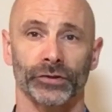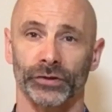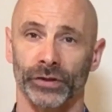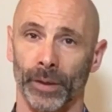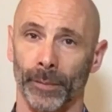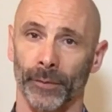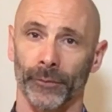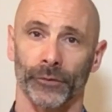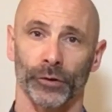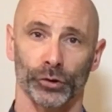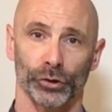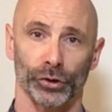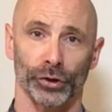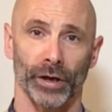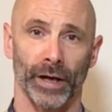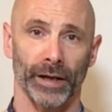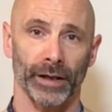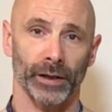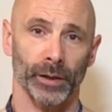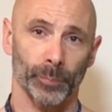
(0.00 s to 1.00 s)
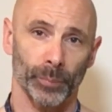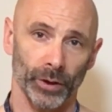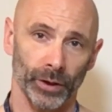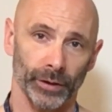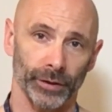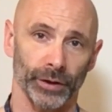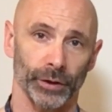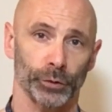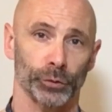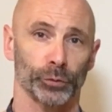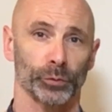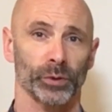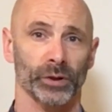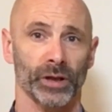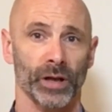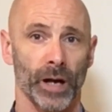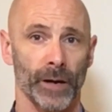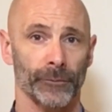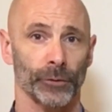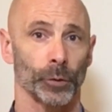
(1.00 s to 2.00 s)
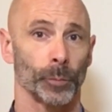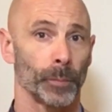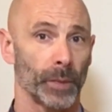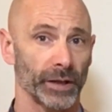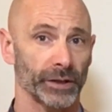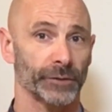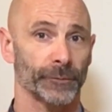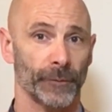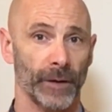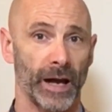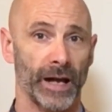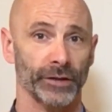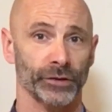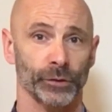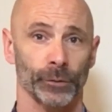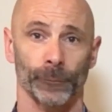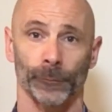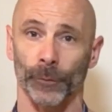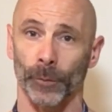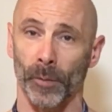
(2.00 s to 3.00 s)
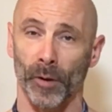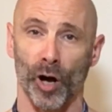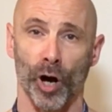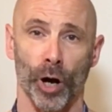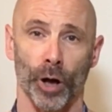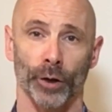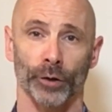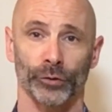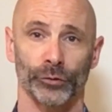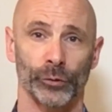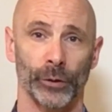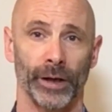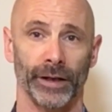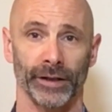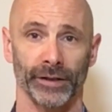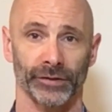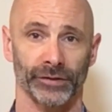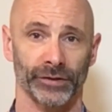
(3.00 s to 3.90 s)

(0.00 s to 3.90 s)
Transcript: some have the genetic ability to recover much faster from a hard training